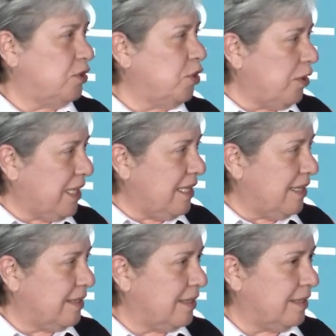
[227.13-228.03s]
dirty,
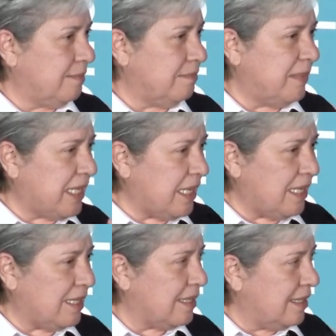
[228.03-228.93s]

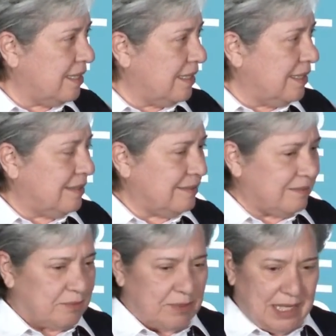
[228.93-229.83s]
muddy,
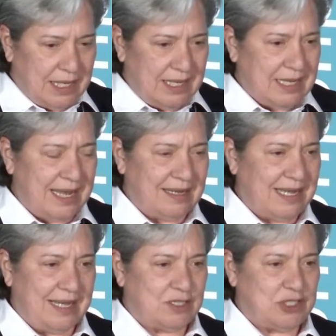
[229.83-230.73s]
really hadn't
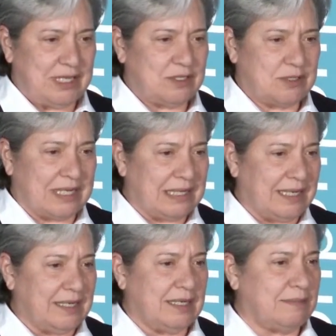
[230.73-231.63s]
had a chance to
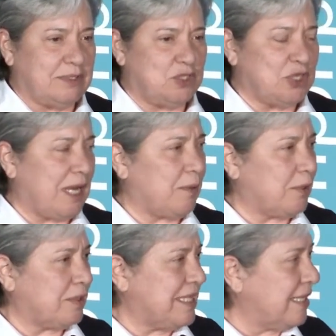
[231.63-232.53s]
clean up,
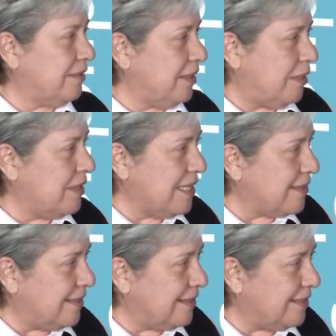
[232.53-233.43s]
shower, or
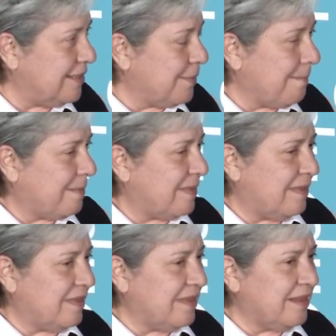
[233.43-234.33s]
nothing.
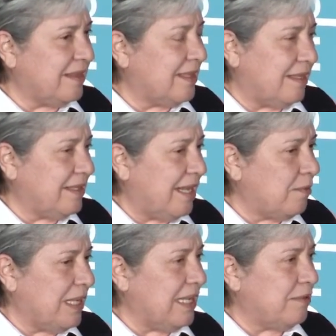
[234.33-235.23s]
Not
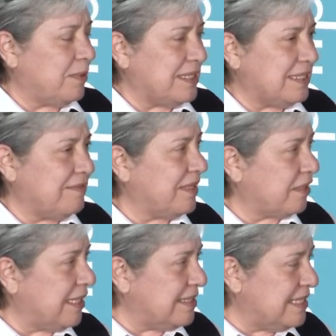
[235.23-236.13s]
really received
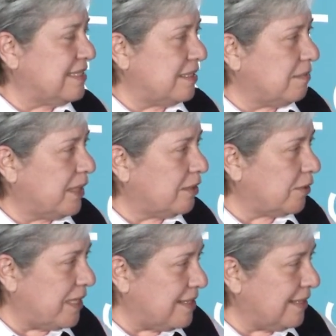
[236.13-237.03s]
a decent meal
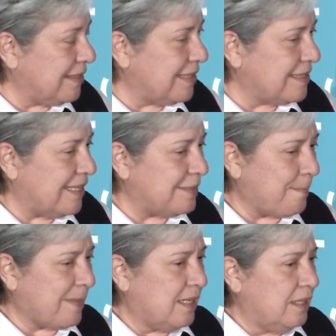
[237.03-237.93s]
or anything like that.
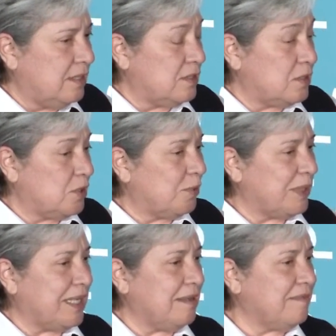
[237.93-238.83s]
So
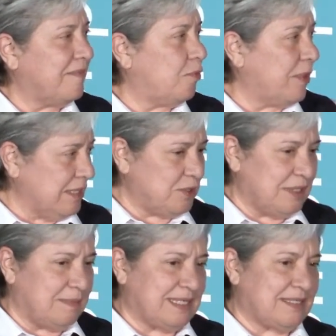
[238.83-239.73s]
we went to
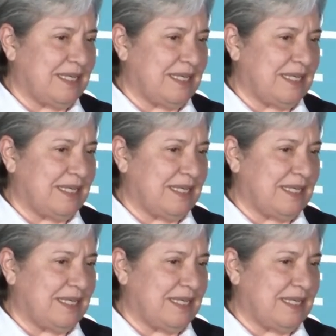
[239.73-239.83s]
the bus